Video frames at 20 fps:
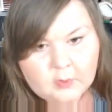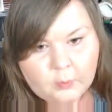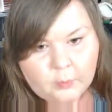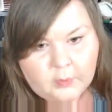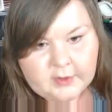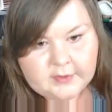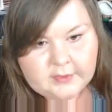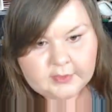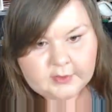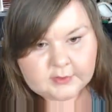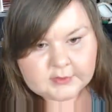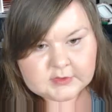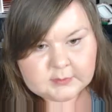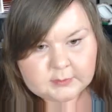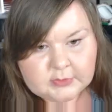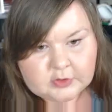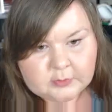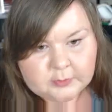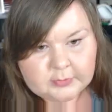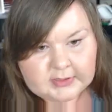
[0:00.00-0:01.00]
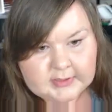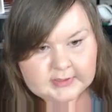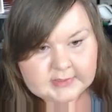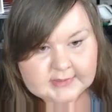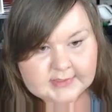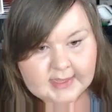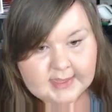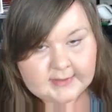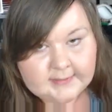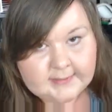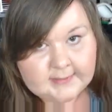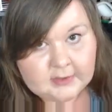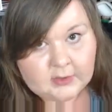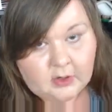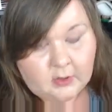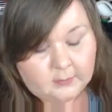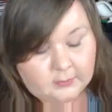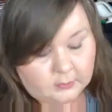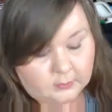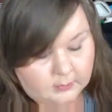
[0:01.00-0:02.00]
with those blue beads and then
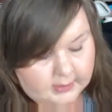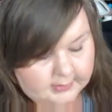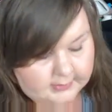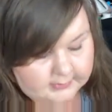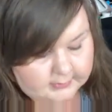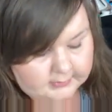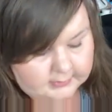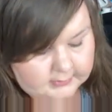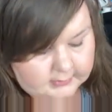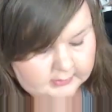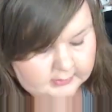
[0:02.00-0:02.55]
copper wire.